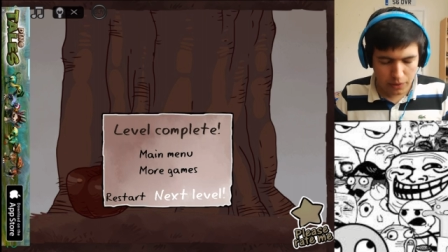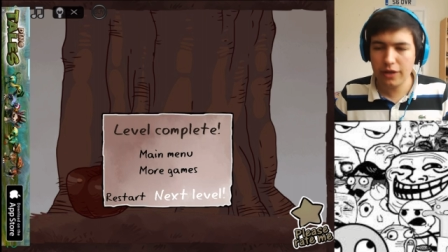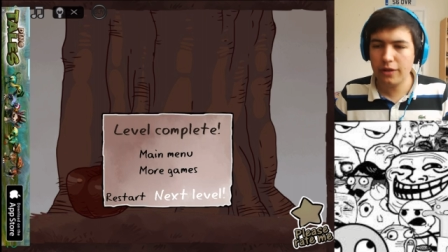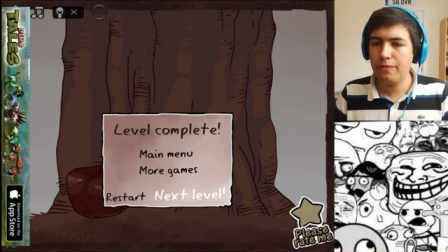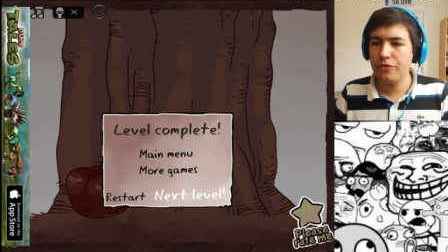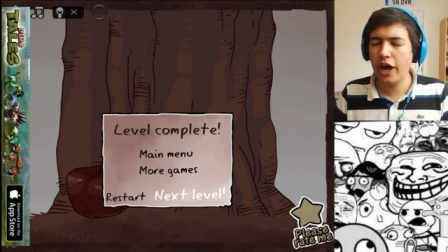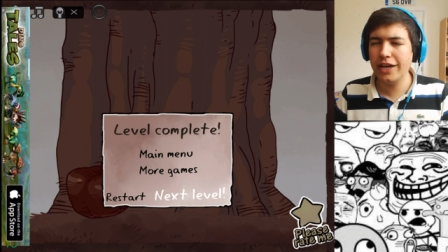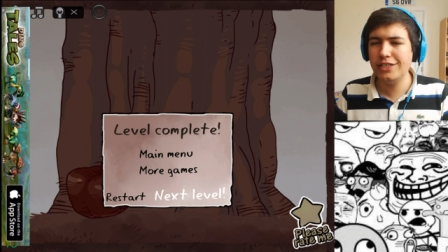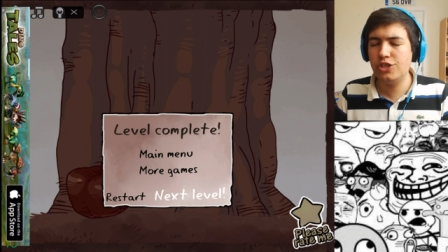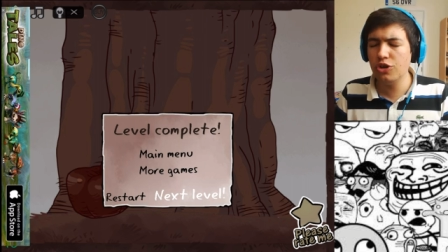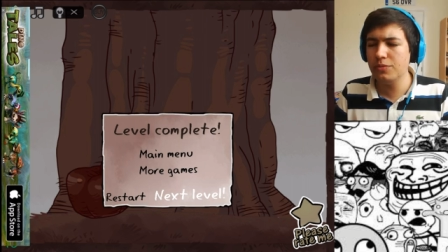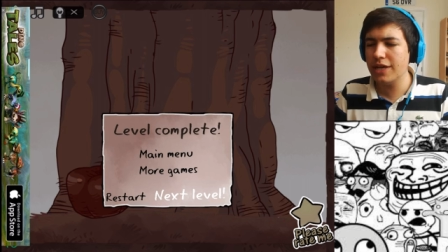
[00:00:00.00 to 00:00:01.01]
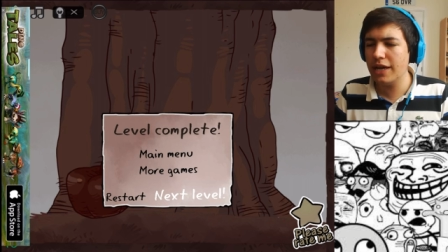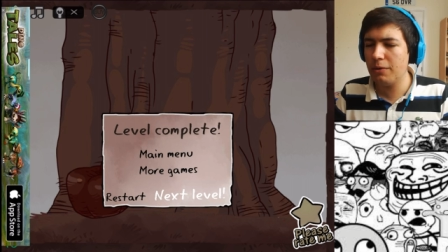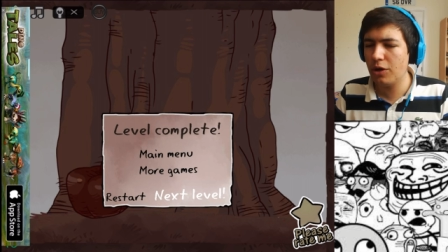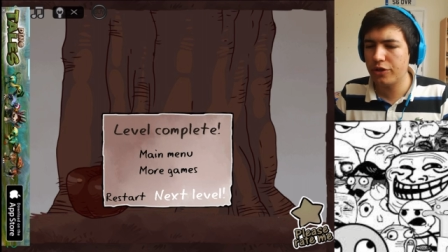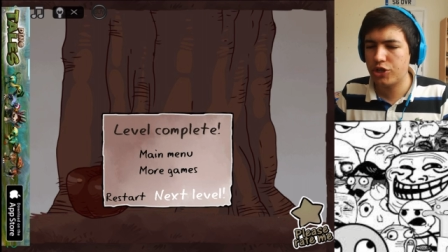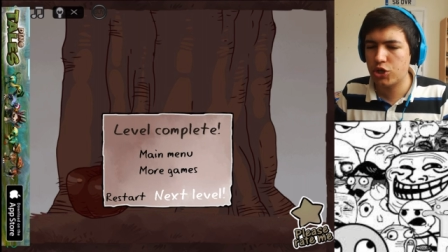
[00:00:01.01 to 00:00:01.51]
But I zoomed
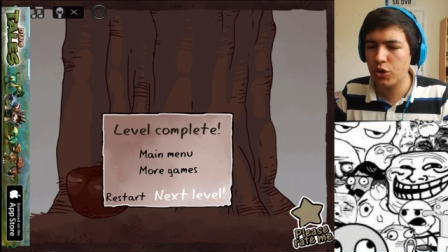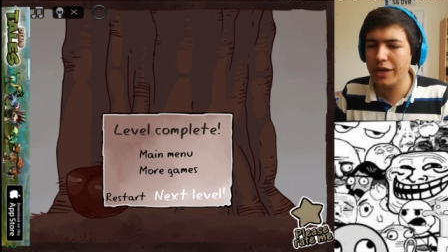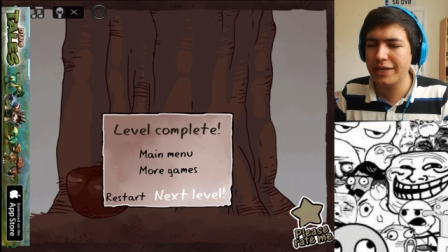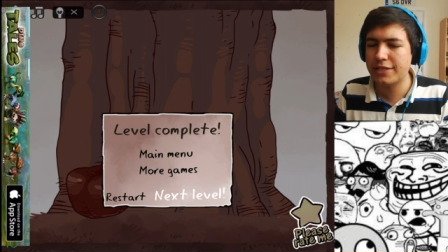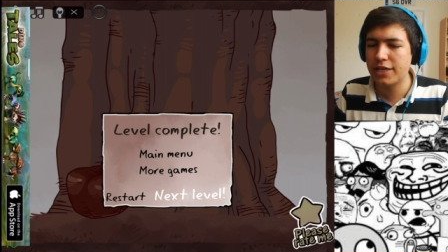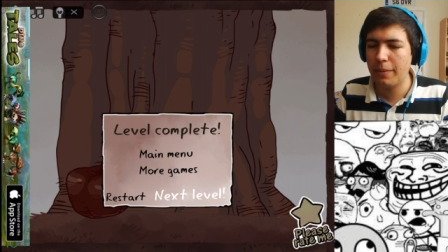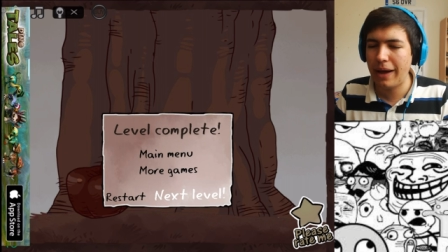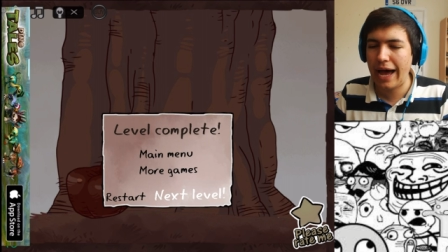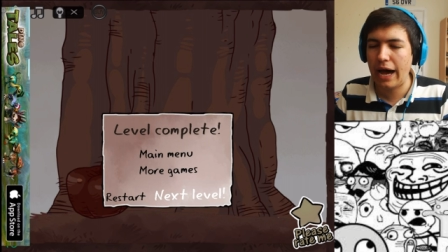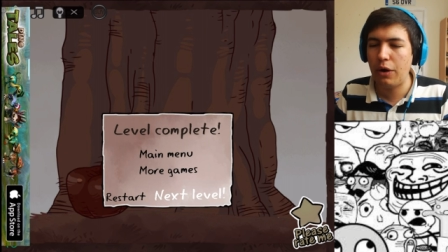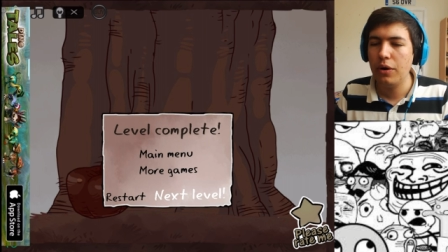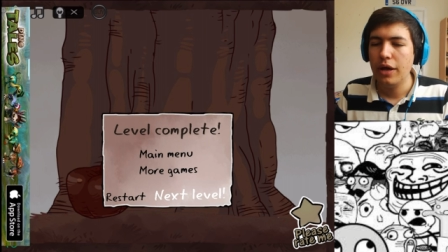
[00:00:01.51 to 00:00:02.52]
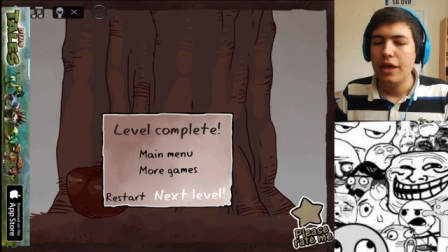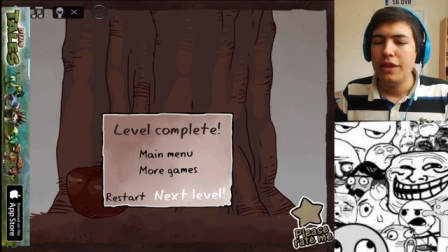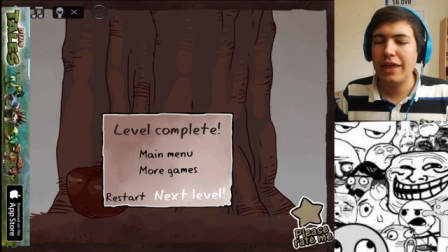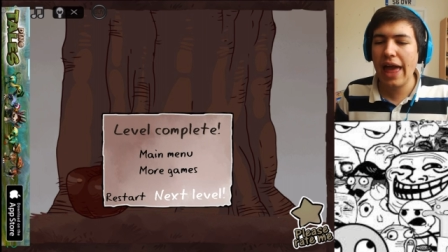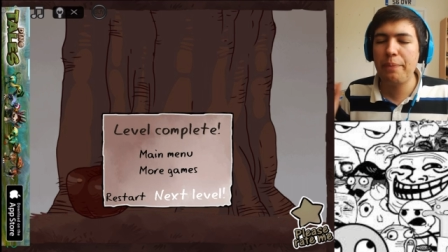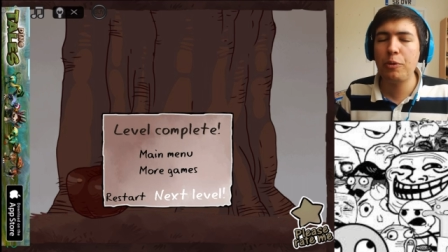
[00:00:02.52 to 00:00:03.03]
in on the tree somehow.
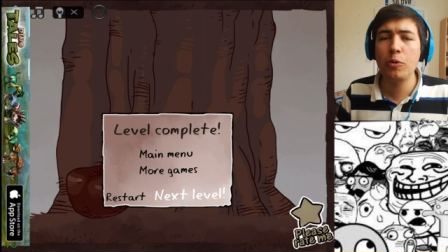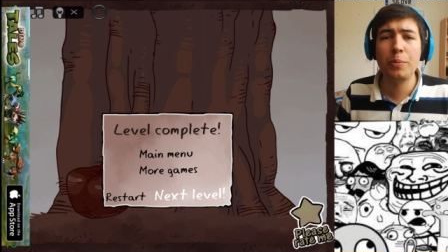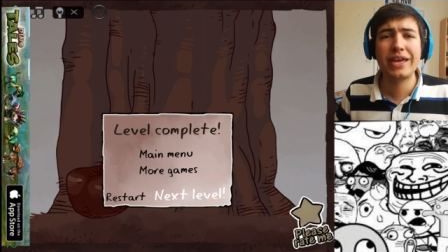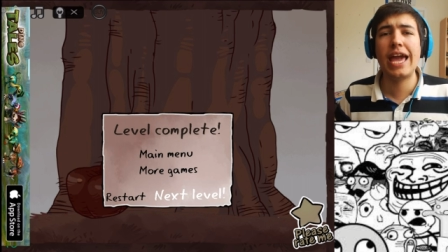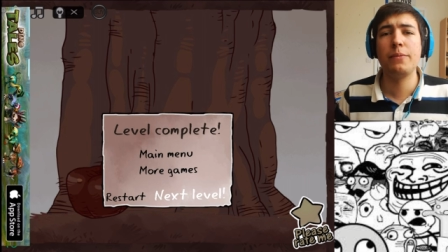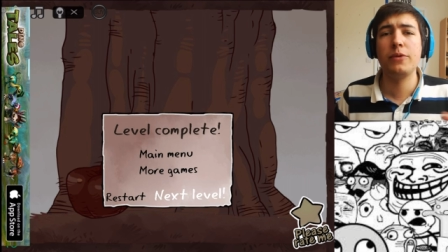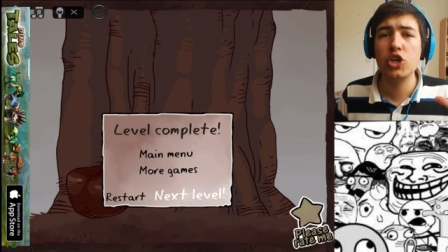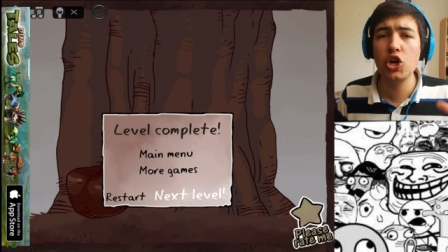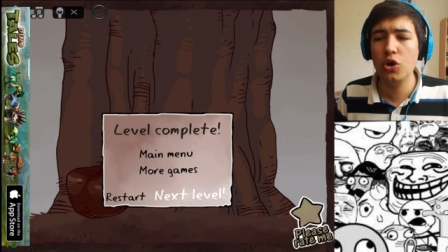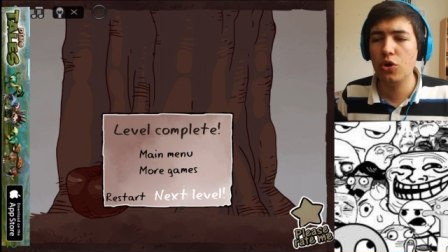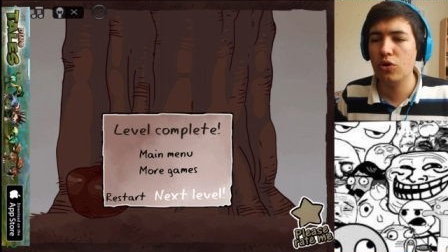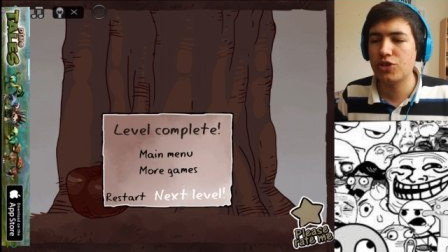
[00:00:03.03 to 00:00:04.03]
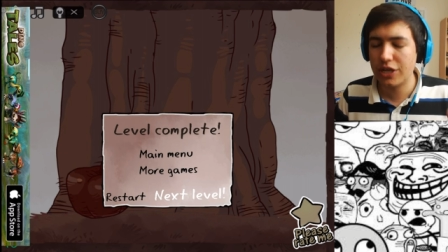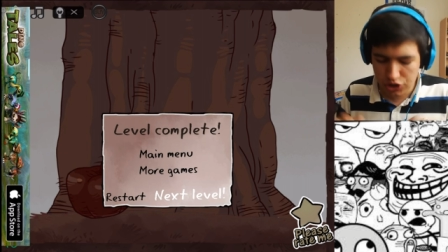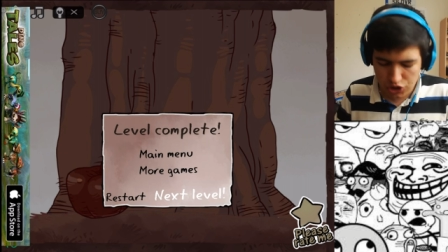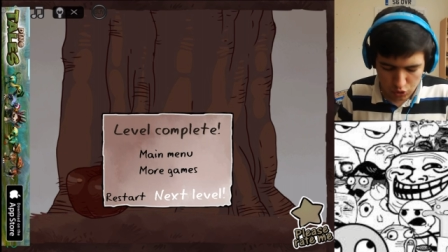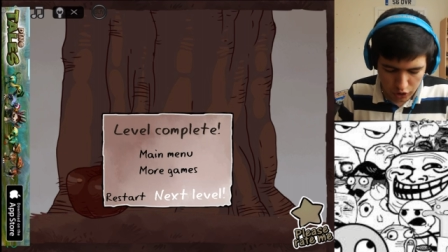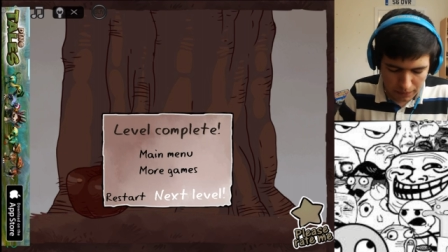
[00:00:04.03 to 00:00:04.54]
The apple became huge and
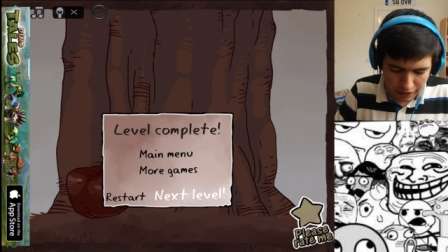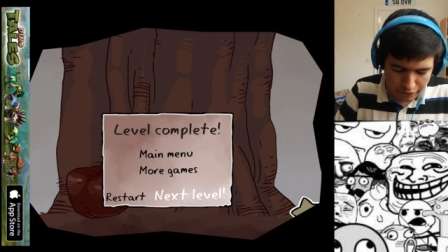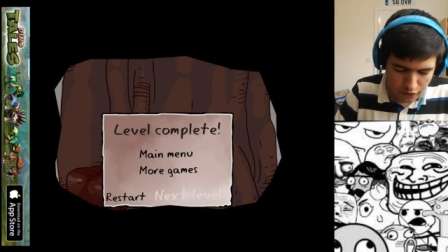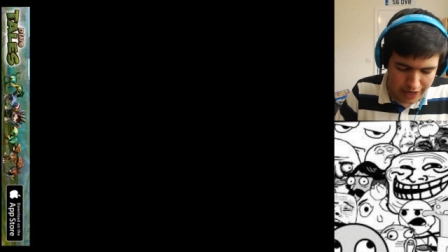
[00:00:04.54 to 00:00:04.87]
destroyed my